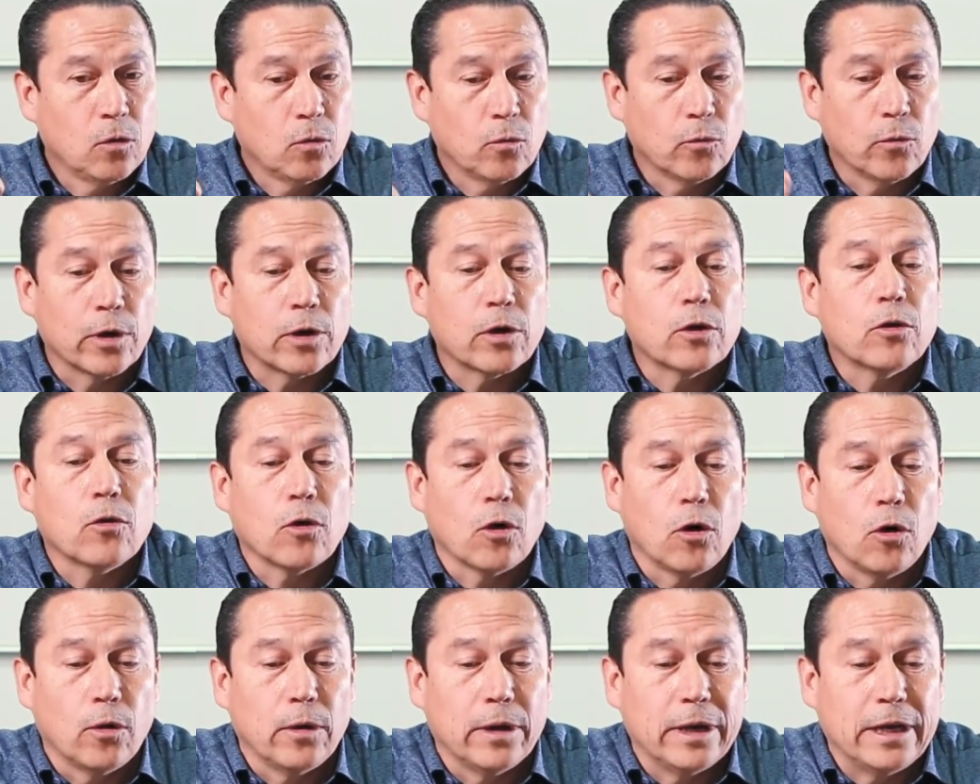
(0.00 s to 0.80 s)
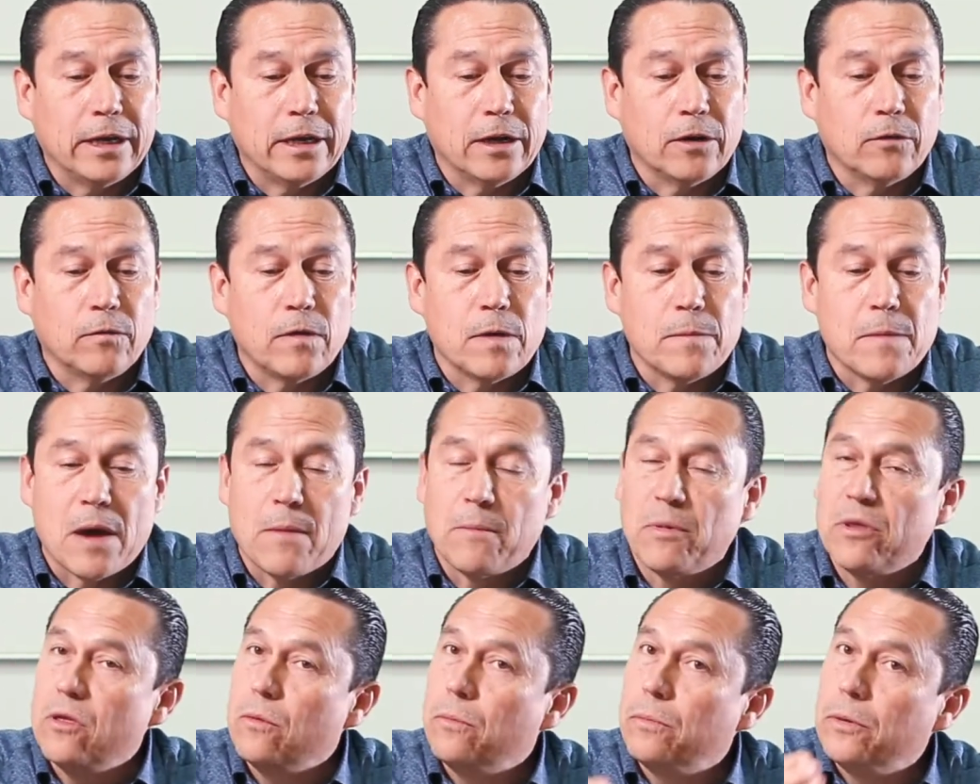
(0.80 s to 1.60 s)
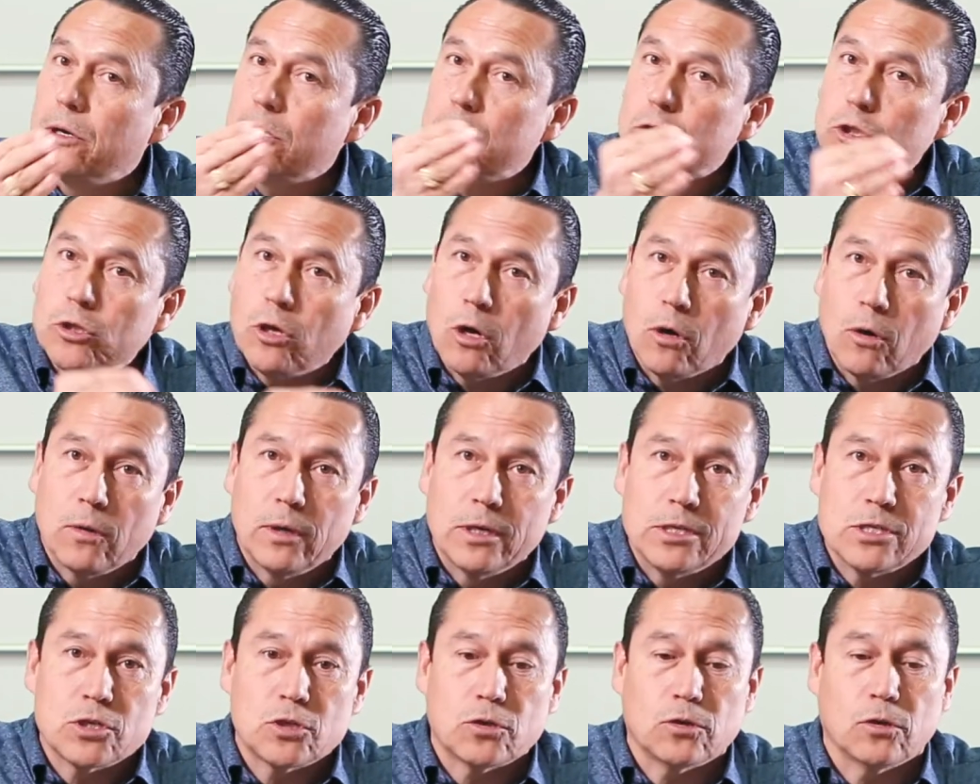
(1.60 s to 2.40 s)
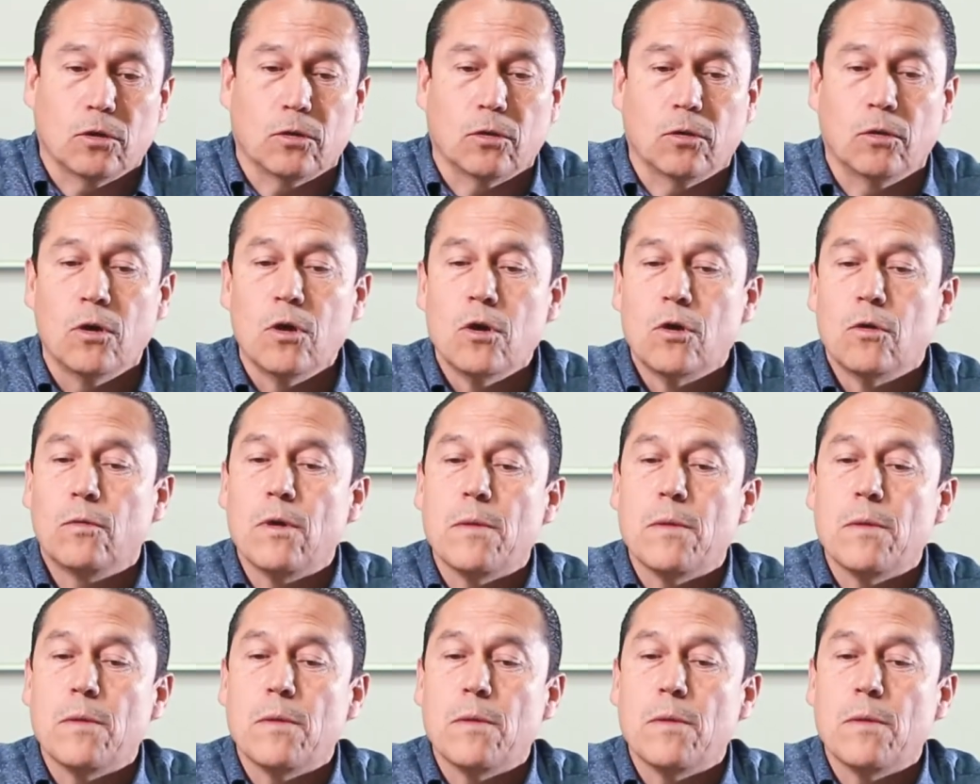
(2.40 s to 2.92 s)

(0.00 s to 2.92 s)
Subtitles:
we're growing, and remember the book so-and-so,